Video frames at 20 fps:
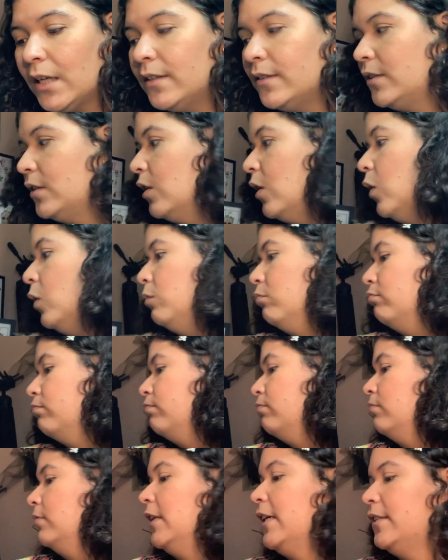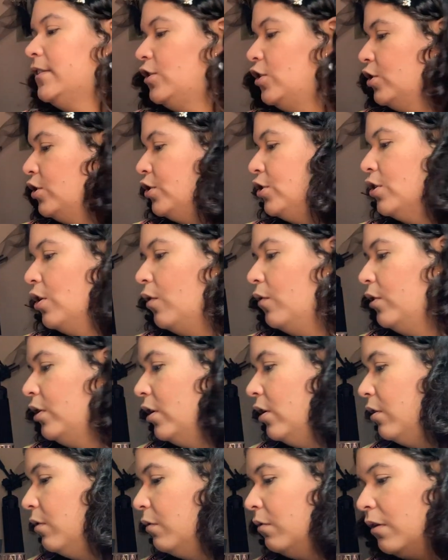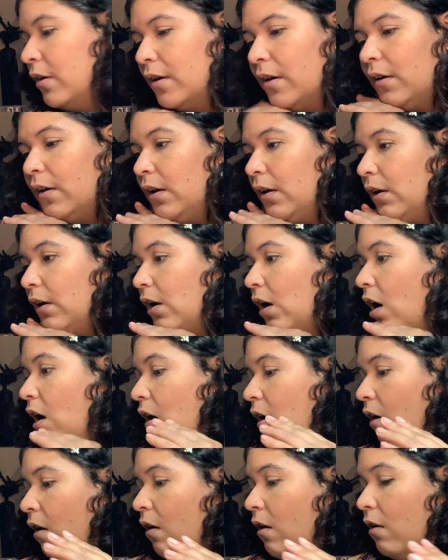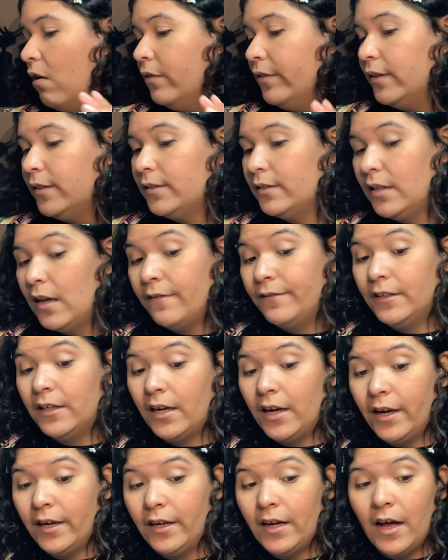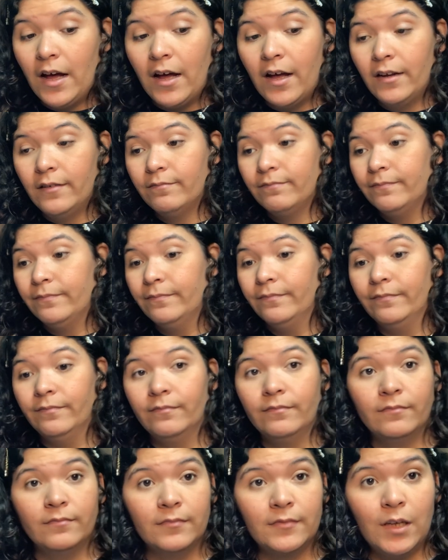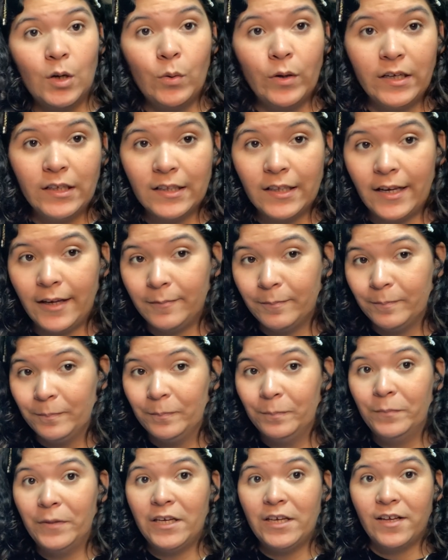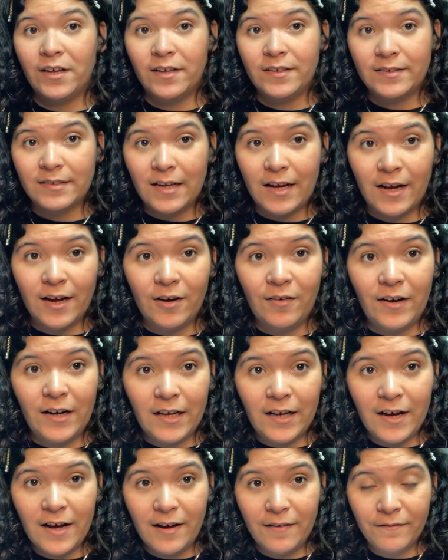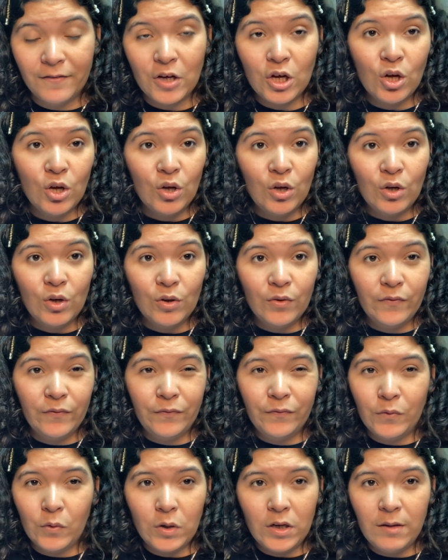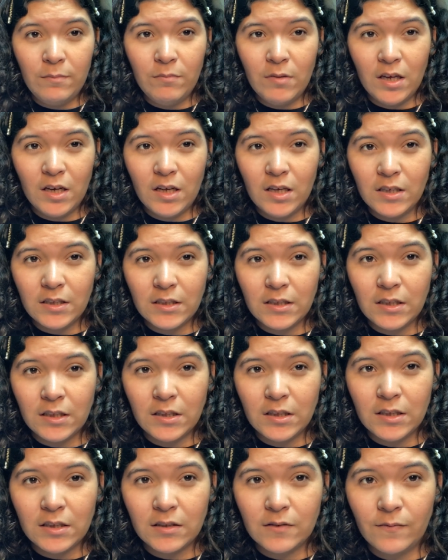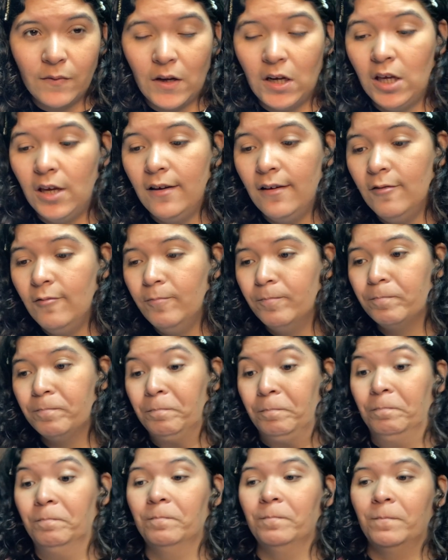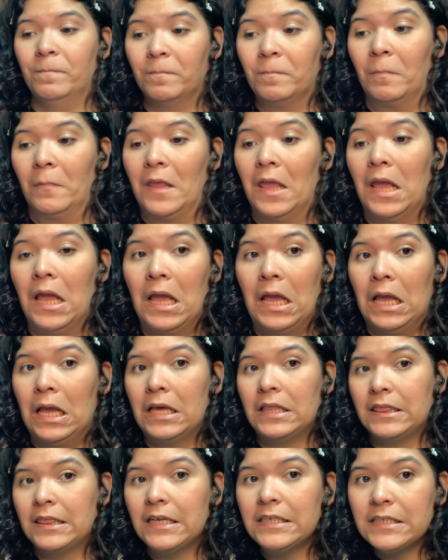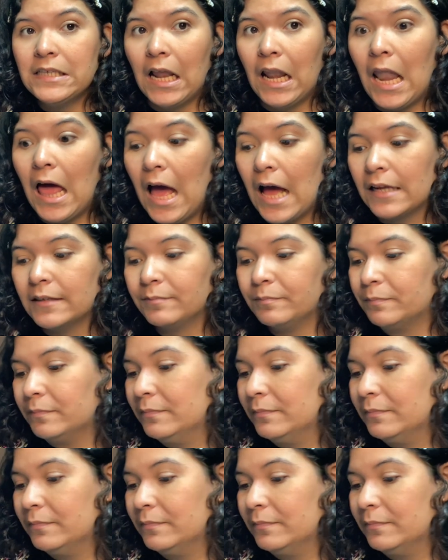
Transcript: So let's just show you all the stuff that I got quickly, because I already have 40 minutes in this video. That's a lot.